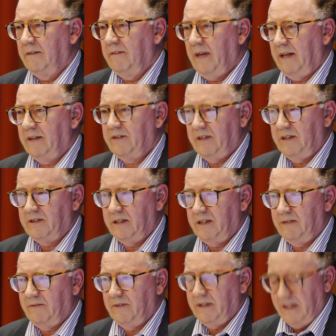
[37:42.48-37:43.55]
That
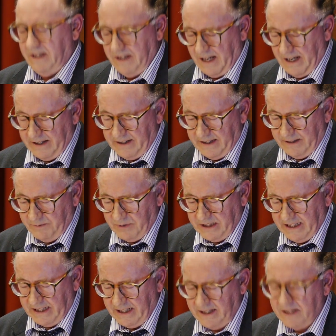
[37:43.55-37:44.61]
sensitivity. I think
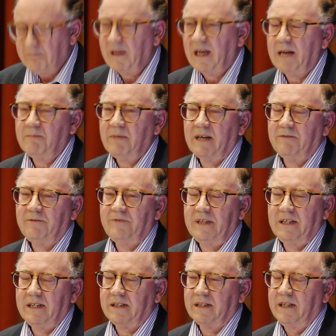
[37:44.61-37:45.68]
particularly the blind man
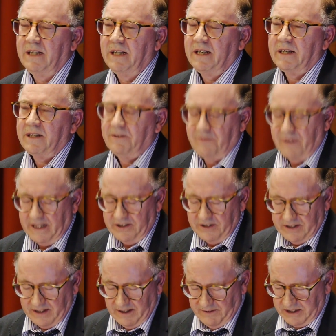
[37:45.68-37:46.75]
feeling the
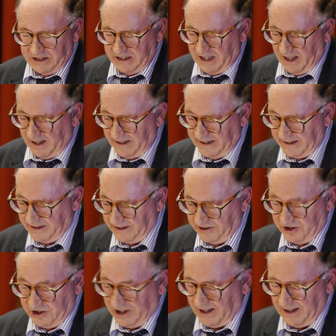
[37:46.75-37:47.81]
face of a darling
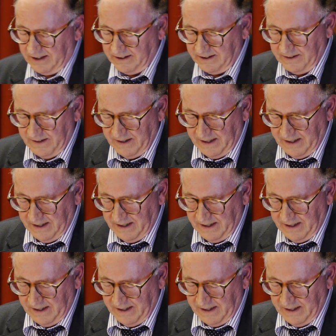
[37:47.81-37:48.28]
child.